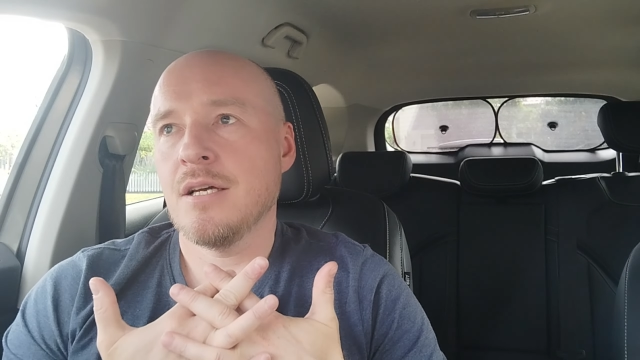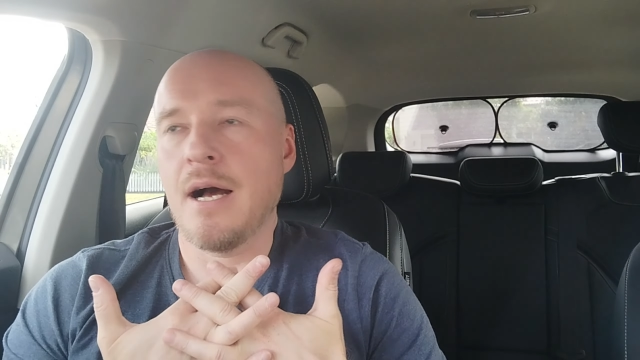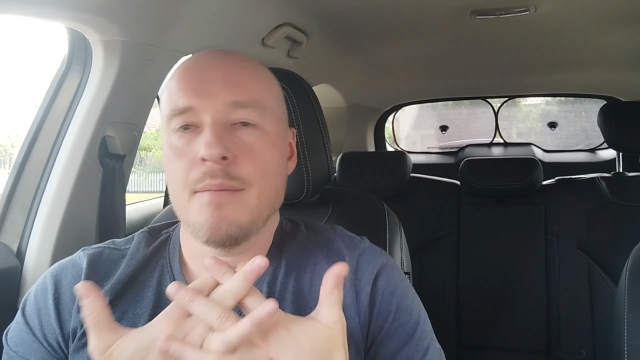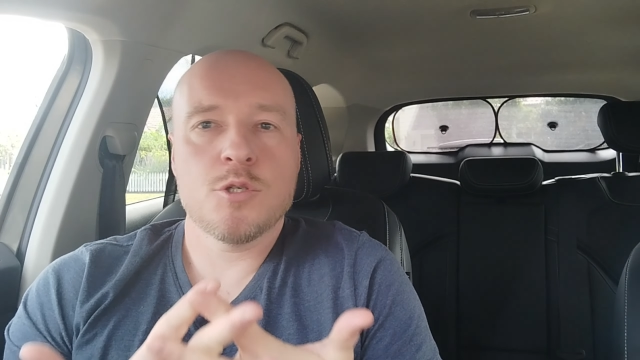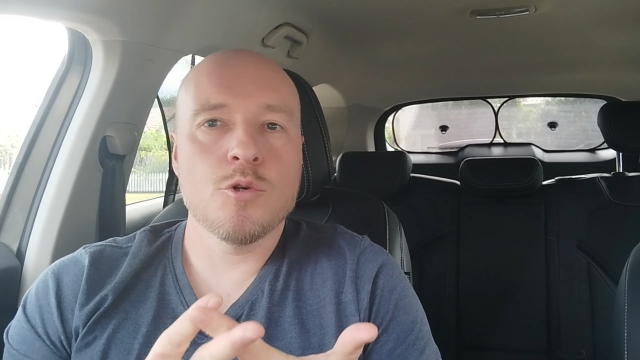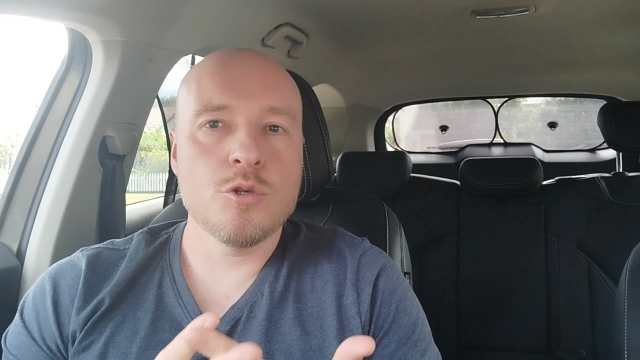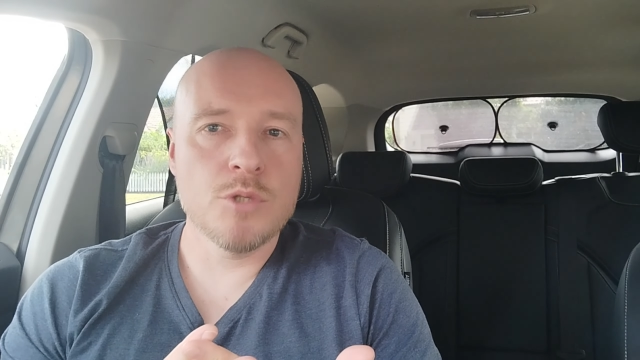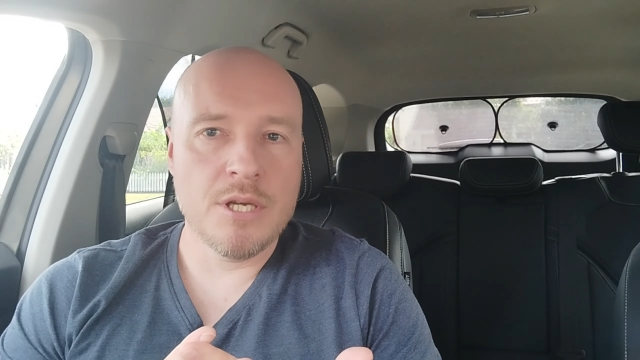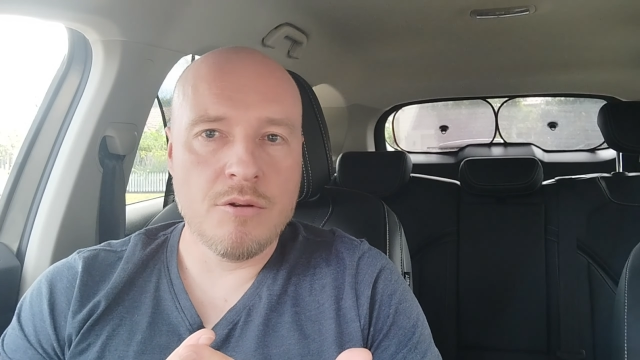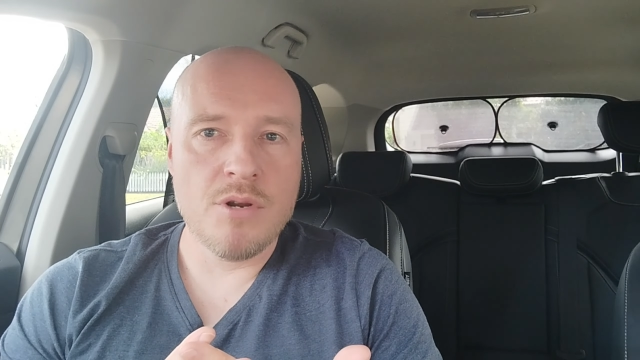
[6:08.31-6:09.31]
I'm sure you
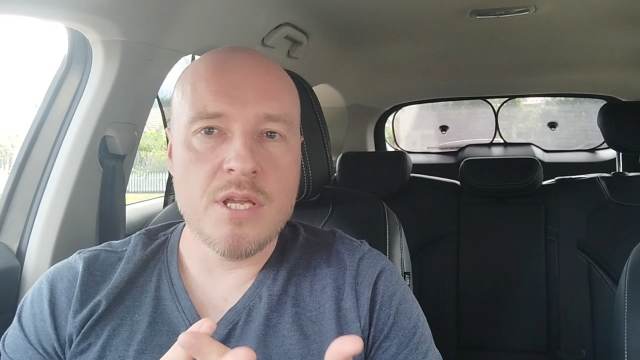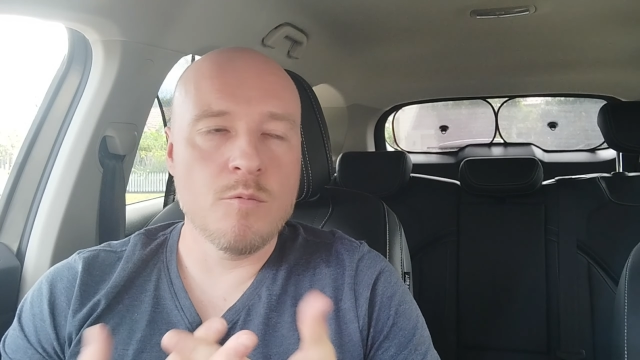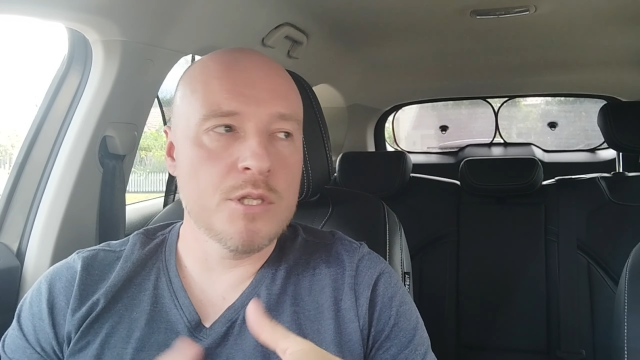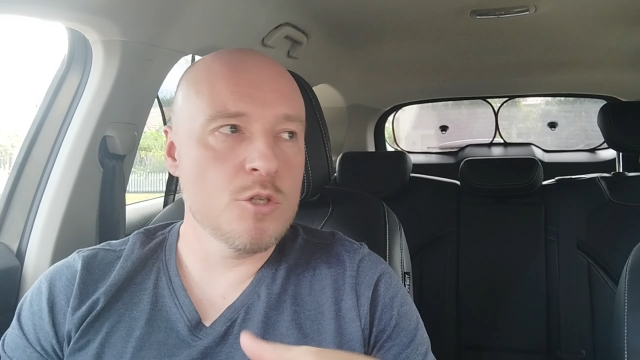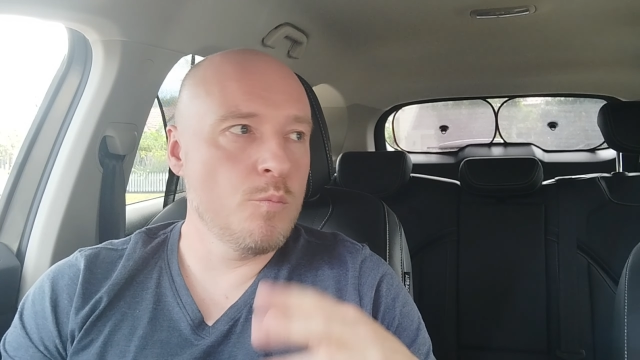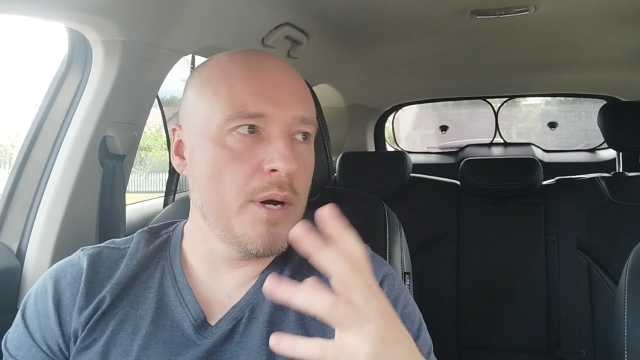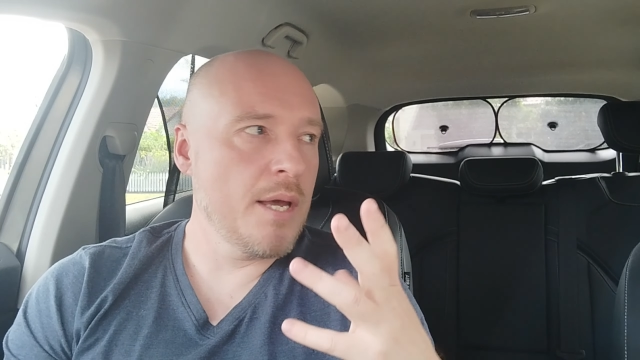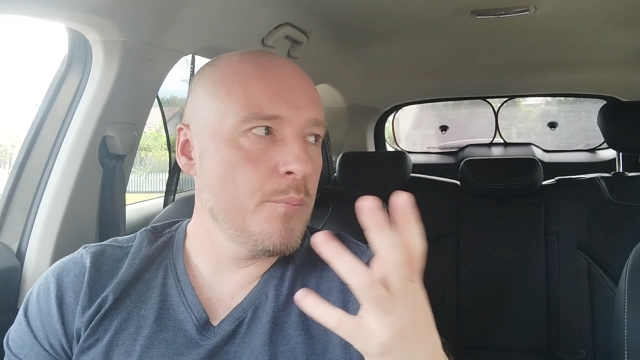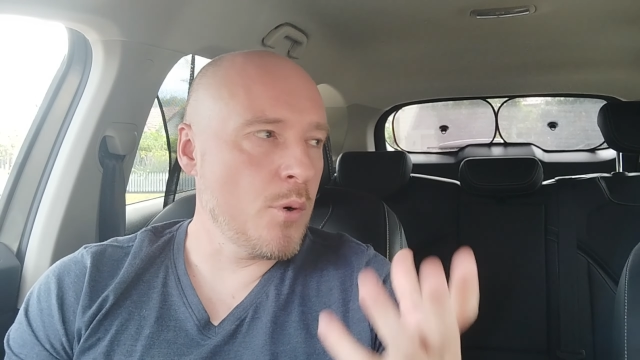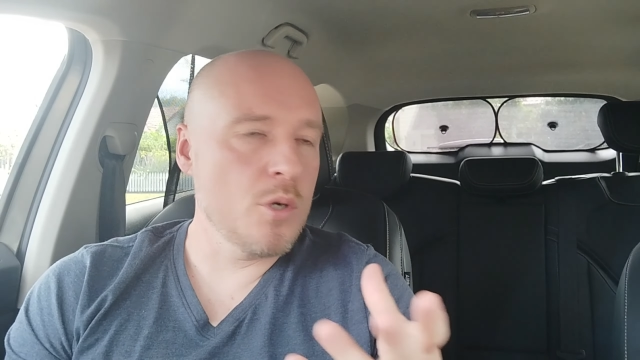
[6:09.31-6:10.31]
would agree, when you
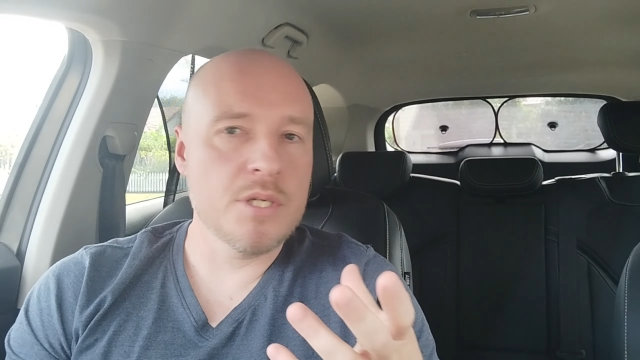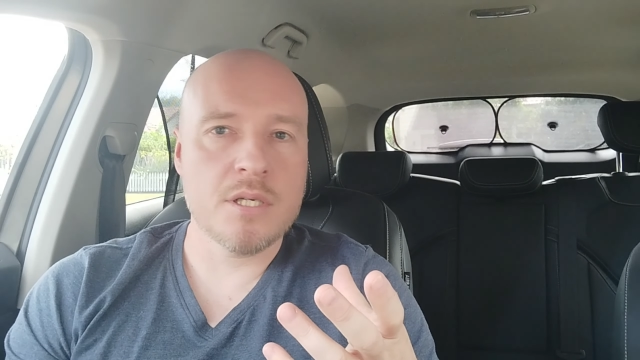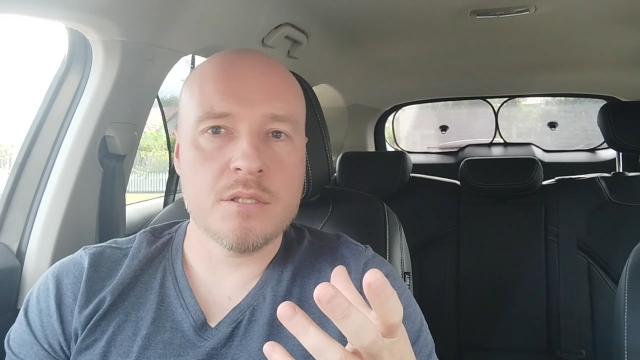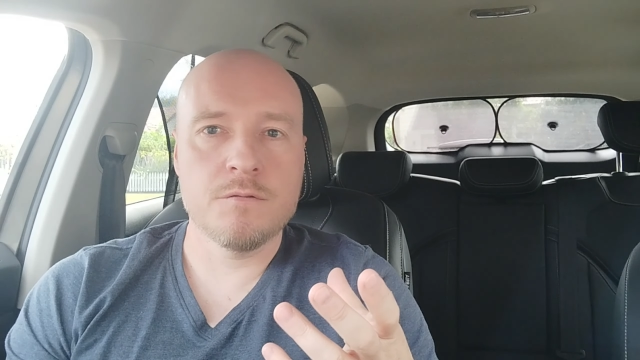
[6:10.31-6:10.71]
buy a product